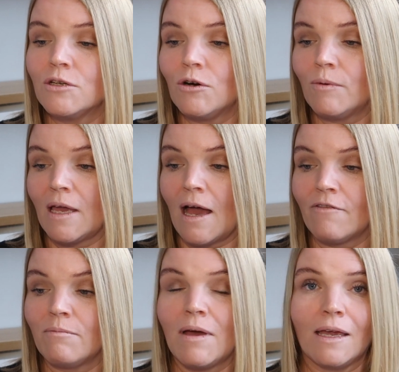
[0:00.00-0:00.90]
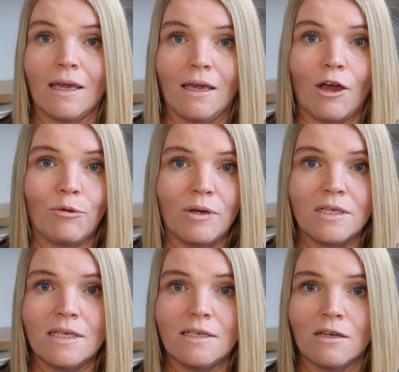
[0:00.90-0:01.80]
door we have Maggie, hoping a
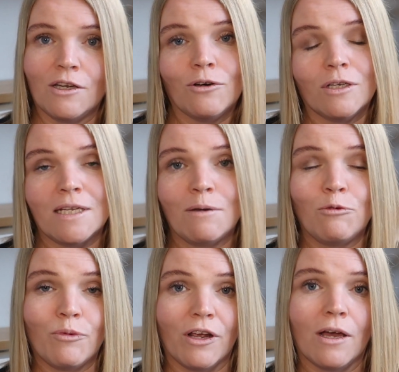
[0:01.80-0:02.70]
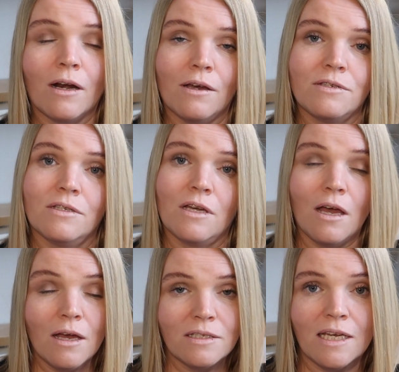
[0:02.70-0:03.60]
seaside holiday will bring her closer to
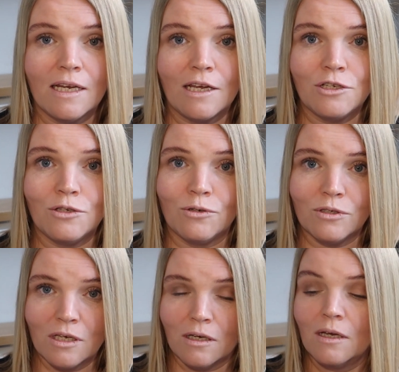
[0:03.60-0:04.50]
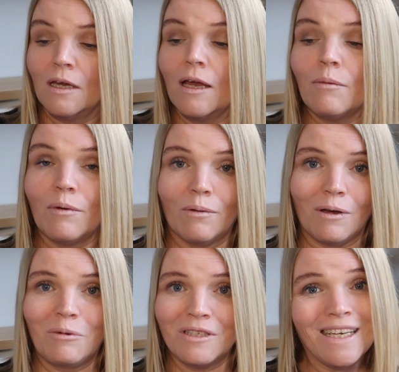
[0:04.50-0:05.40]
her teenage daughter. We all
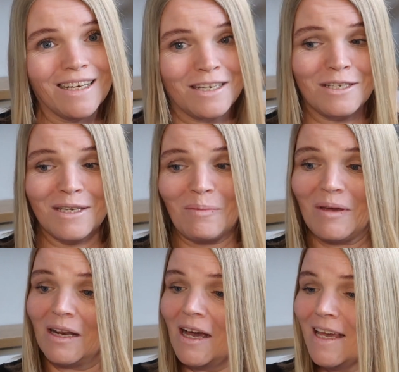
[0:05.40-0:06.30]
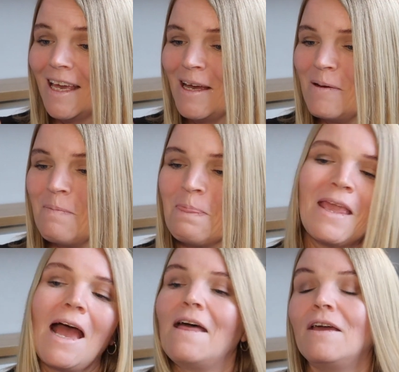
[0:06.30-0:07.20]
know what teenagers can be like.
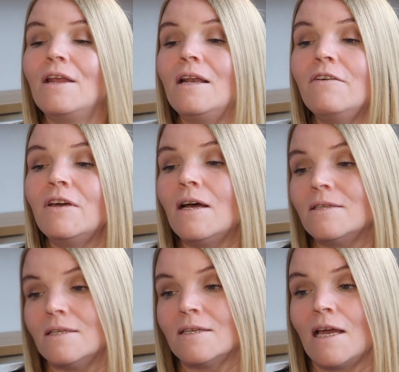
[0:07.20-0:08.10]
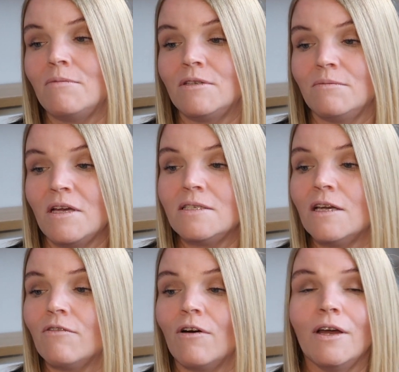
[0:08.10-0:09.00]
And then Olivia has escaped the
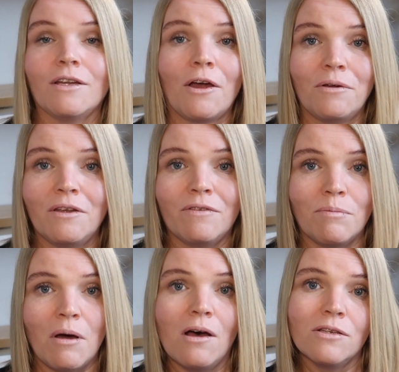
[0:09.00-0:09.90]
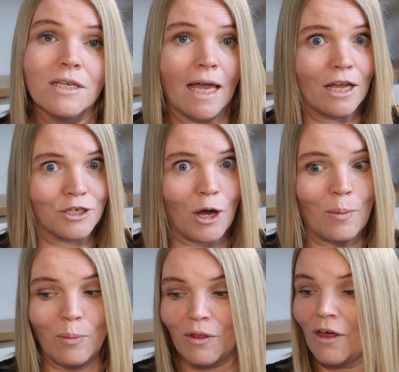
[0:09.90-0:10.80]
domestic grind, only for the past to catch
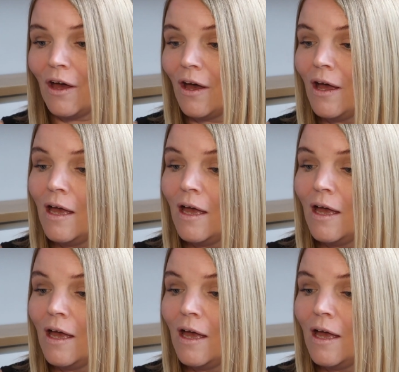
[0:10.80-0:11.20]
up with her.